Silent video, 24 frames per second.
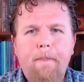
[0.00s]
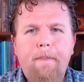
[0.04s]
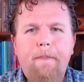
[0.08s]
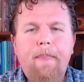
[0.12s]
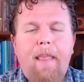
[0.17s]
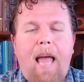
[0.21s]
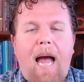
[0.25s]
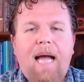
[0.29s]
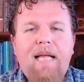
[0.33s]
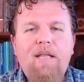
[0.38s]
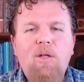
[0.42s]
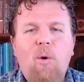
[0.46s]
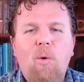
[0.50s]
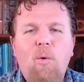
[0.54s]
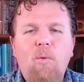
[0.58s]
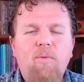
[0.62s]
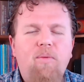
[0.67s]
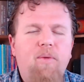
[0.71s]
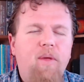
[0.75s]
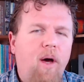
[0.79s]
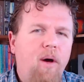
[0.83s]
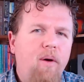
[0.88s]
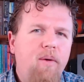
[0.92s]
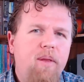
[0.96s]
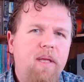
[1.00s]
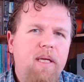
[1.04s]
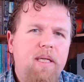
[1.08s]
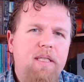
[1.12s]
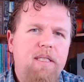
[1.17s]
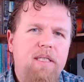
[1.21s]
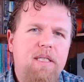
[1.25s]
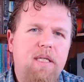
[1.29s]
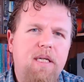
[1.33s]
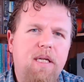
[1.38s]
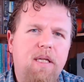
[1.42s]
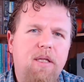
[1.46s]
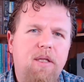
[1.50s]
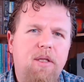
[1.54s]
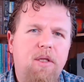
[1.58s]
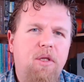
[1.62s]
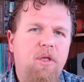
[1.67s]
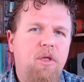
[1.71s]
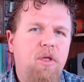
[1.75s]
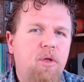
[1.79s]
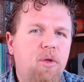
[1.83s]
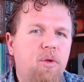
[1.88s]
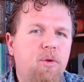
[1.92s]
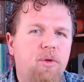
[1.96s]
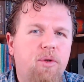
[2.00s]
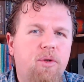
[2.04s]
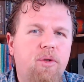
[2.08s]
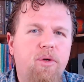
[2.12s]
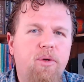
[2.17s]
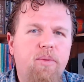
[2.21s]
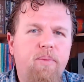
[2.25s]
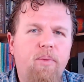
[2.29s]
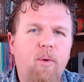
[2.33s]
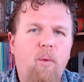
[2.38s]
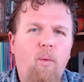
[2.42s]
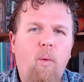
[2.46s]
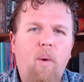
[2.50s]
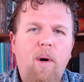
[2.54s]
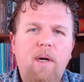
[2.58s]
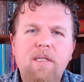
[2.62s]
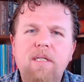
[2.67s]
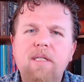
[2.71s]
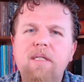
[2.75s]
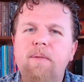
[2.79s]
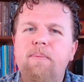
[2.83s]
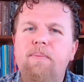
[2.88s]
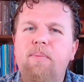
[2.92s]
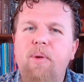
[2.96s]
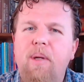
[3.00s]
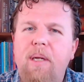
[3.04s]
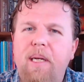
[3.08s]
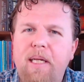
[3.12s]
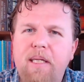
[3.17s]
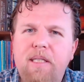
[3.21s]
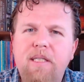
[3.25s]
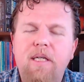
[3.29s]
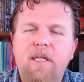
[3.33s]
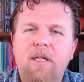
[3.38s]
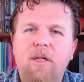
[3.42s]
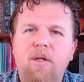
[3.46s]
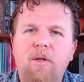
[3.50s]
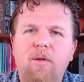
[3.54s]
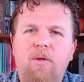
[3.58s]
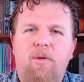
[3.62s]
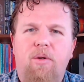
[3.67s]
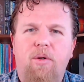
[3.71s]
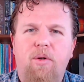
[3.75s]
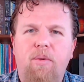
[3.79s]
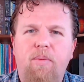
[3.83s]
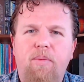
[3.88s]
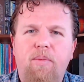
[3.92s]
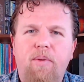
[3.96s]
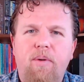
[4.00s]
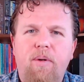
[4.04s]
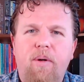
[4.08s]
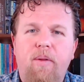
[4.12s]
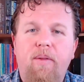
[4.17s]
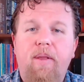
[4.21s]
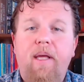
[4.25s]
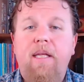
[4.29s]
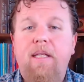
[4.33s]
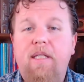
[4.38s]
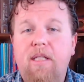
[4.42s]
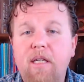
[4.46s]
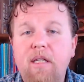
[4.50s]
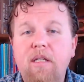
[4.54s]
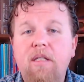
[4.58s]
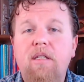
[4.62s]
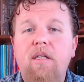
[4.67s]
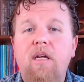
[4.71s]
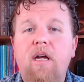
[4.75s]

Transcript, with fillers: And although this new group wasn't a political group, they did